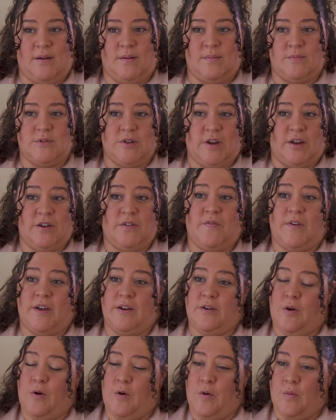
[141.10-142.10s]
I'm trying to find
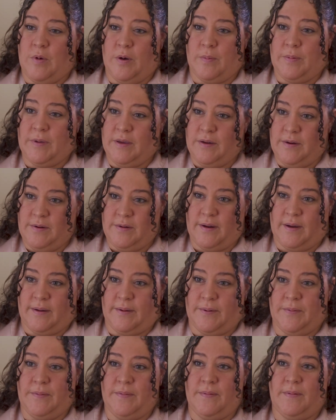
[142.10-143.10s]
a home up here
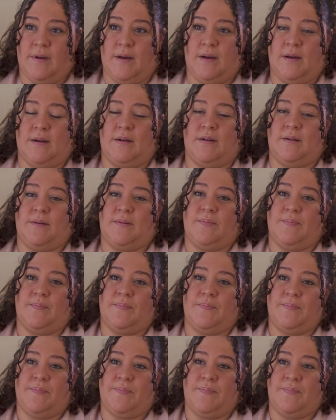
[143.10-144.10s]
now.
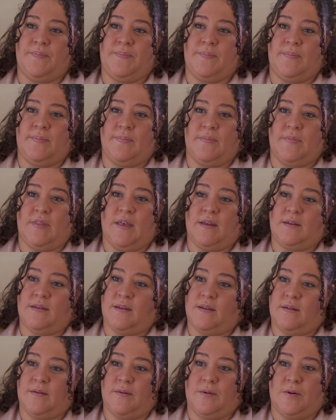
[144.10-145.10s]
That
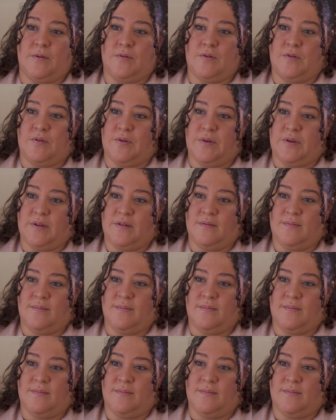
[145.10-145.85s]
didn't go too good.